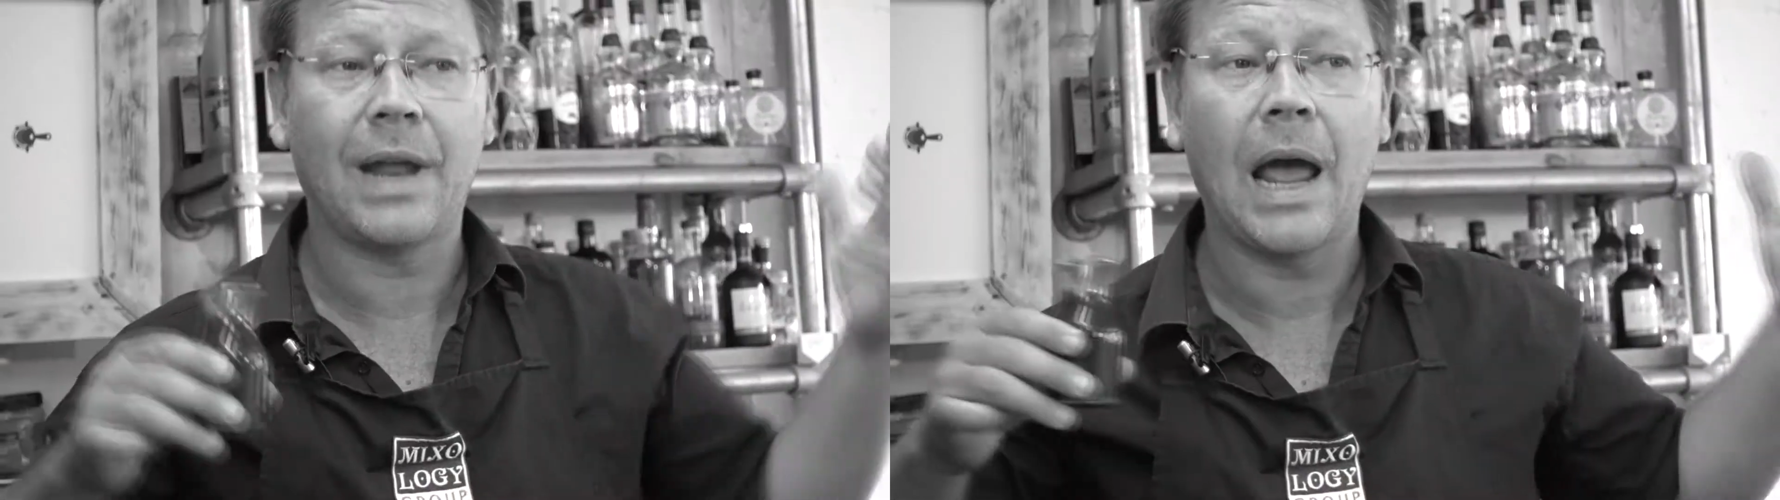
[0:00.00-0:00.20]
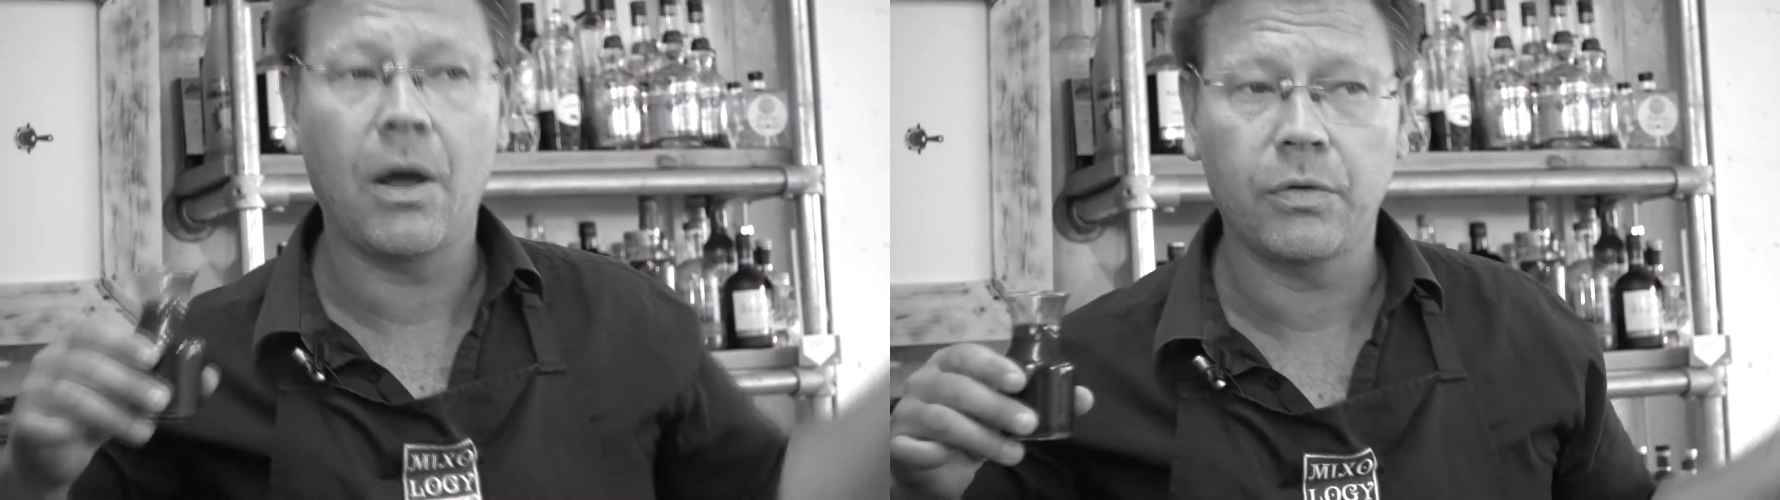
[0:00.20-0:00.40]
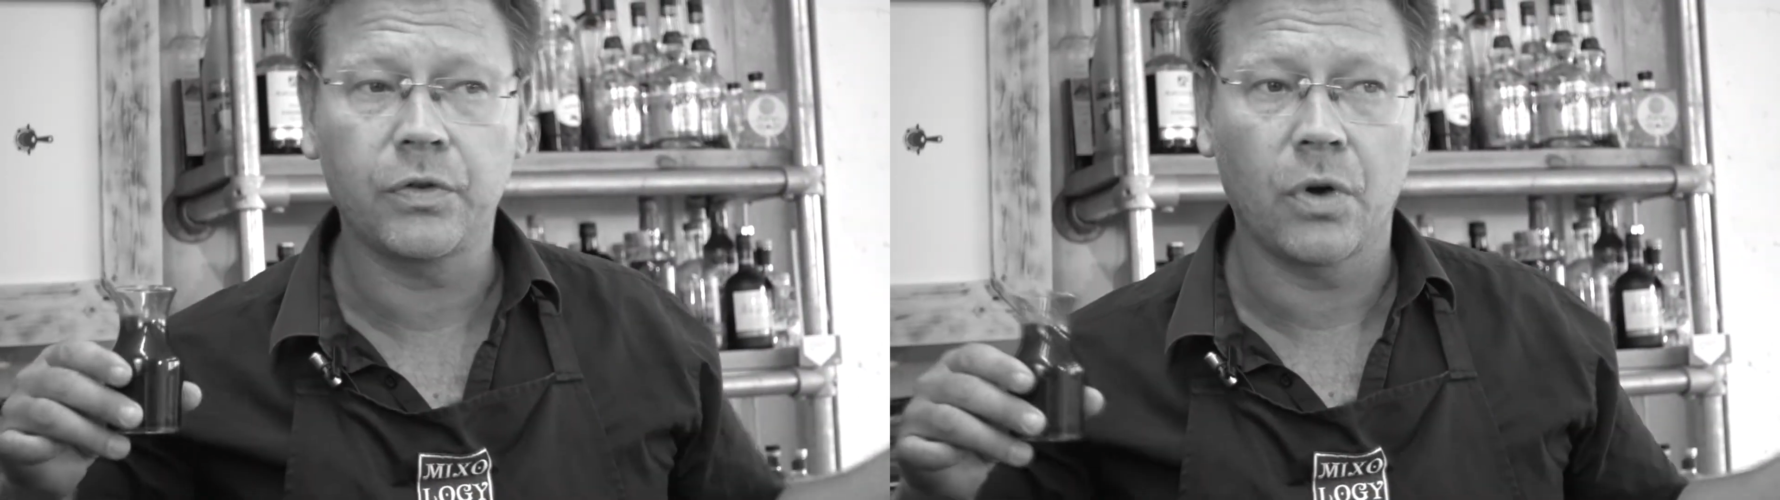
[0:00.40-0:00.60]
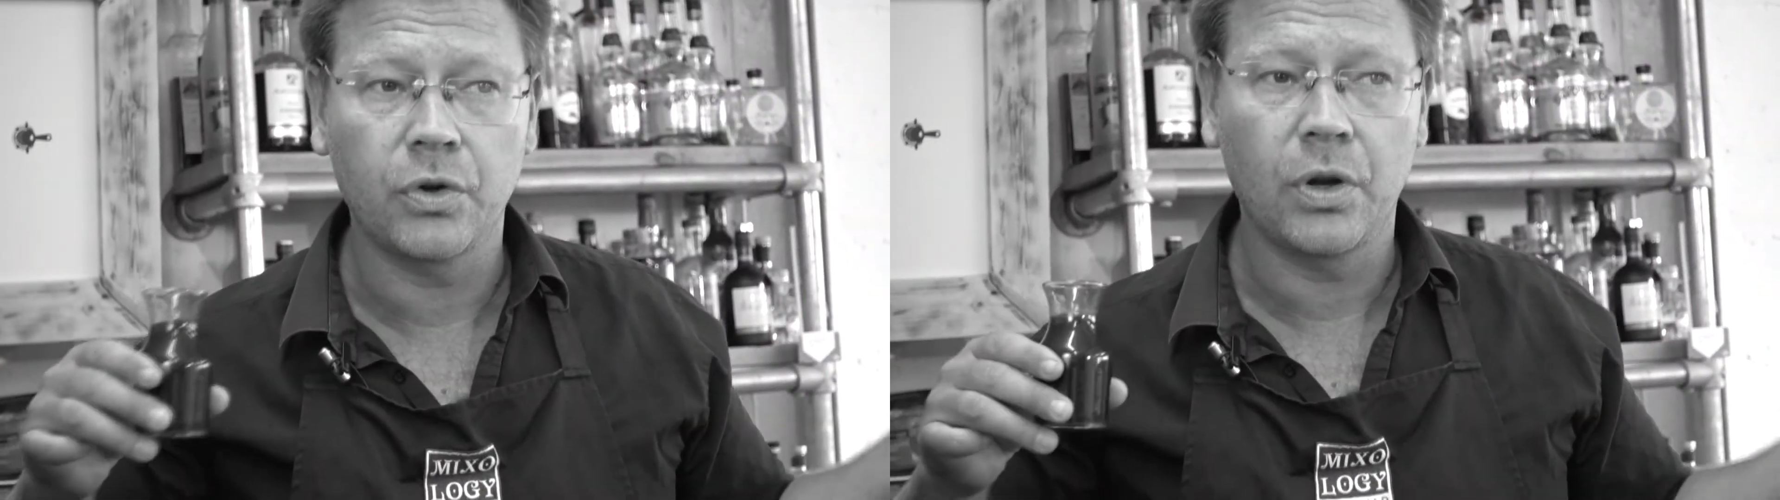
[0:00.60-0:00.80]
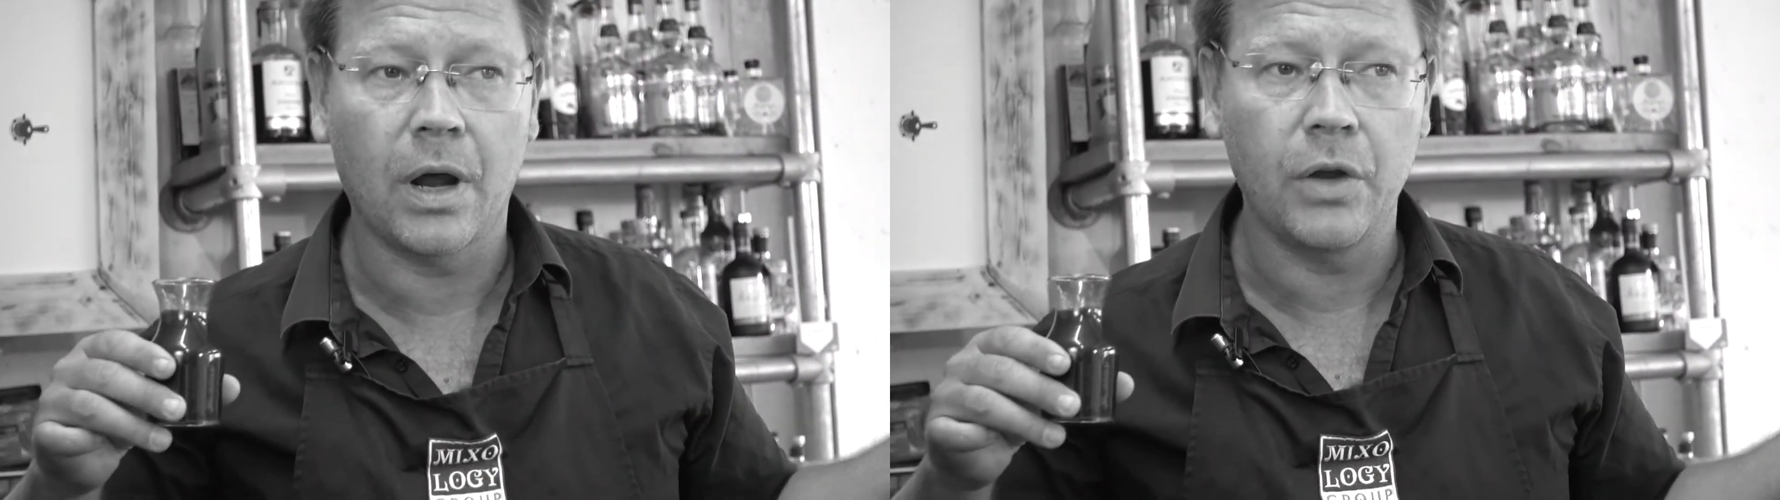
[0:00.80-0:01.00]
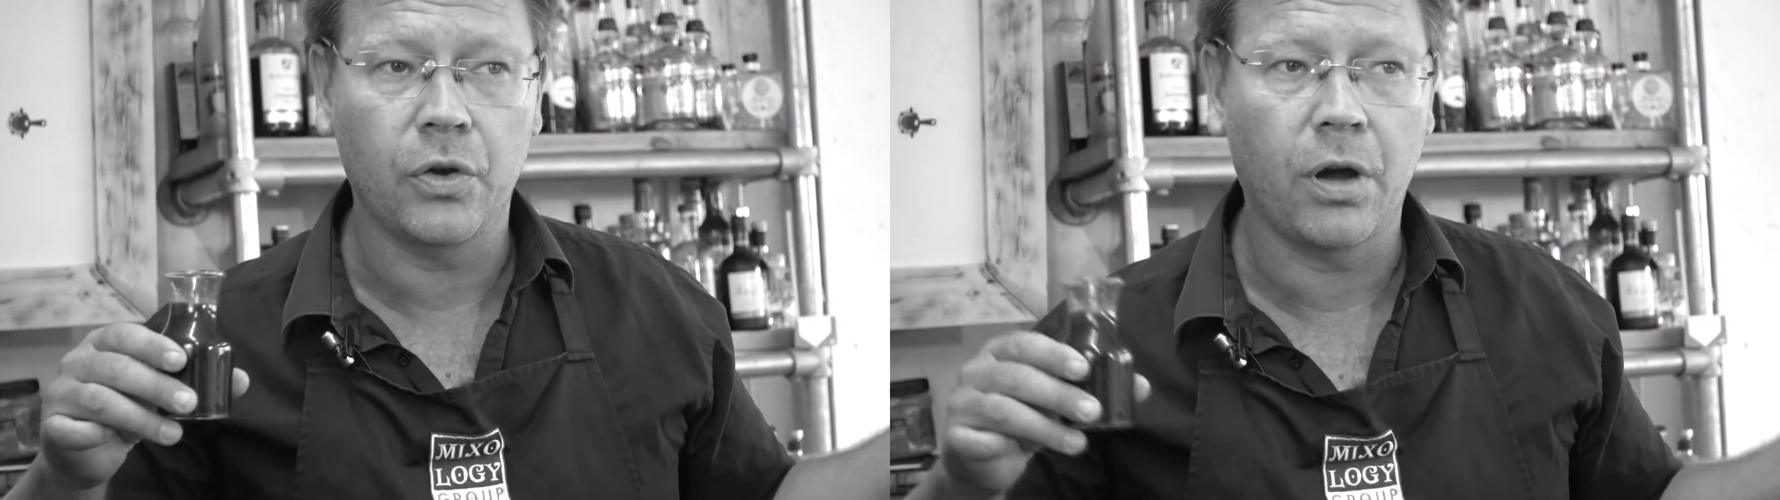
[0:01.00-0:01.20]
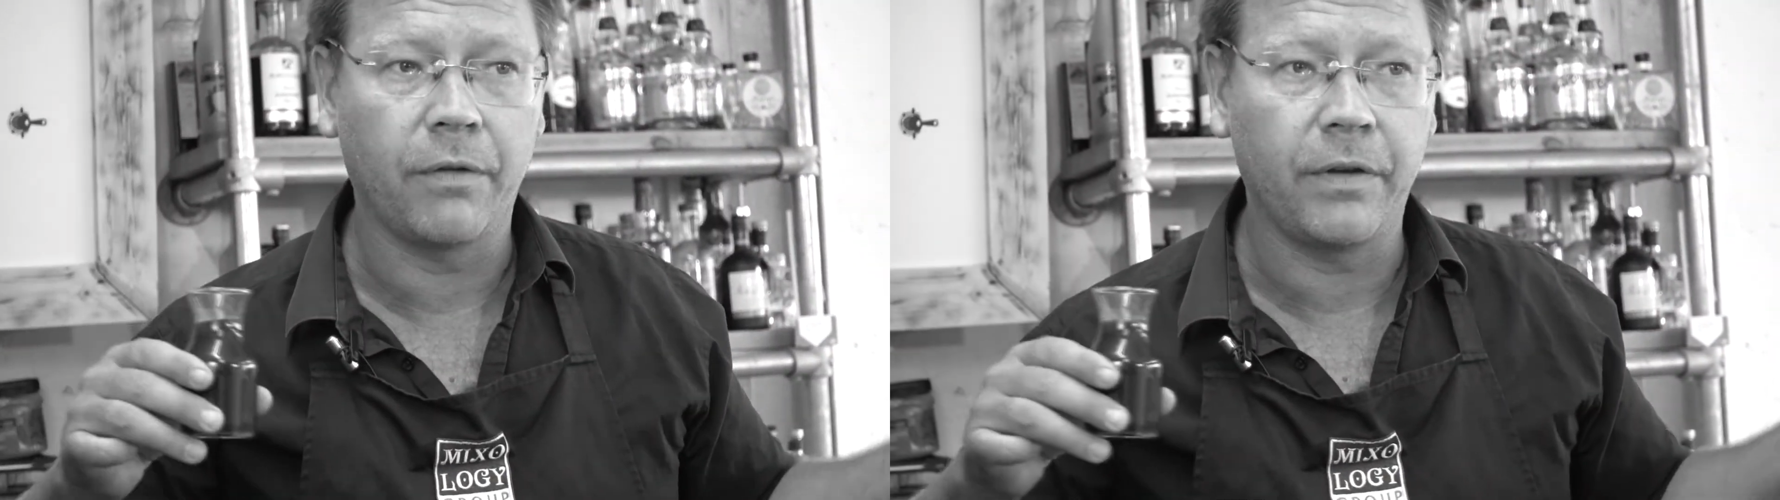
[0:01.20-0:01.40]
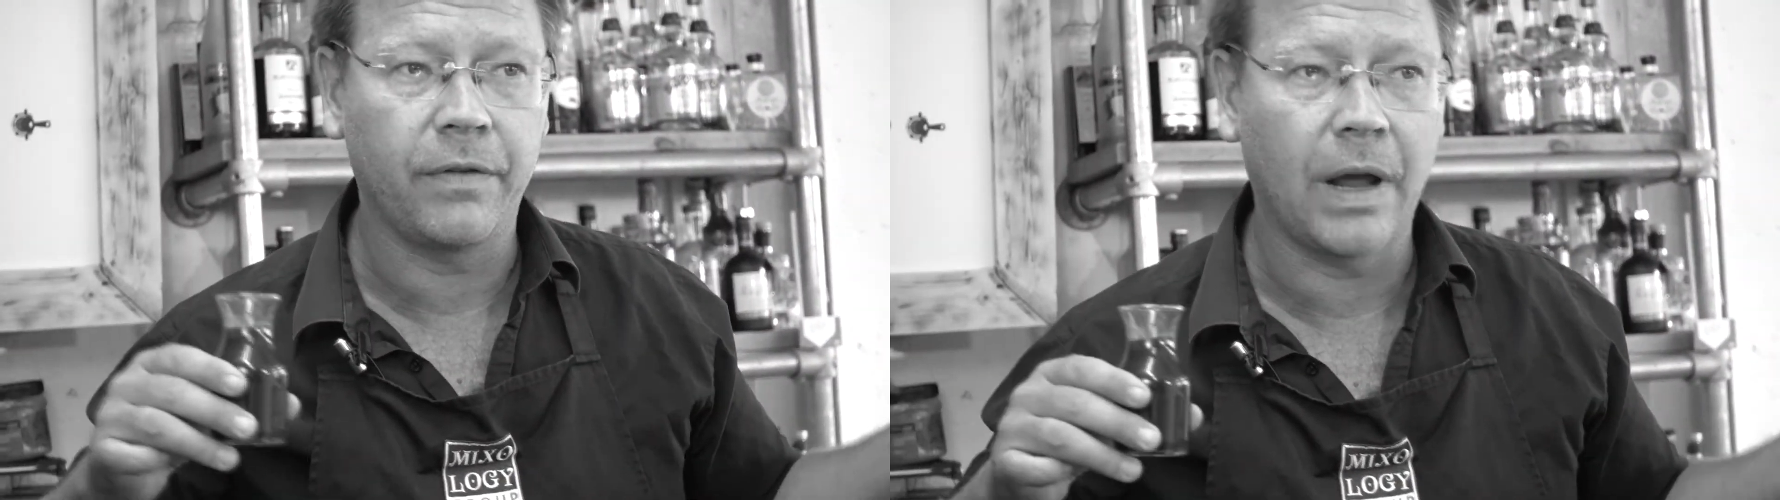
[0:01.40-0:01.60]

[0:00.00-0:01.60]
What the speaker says: on how strong you like your coffee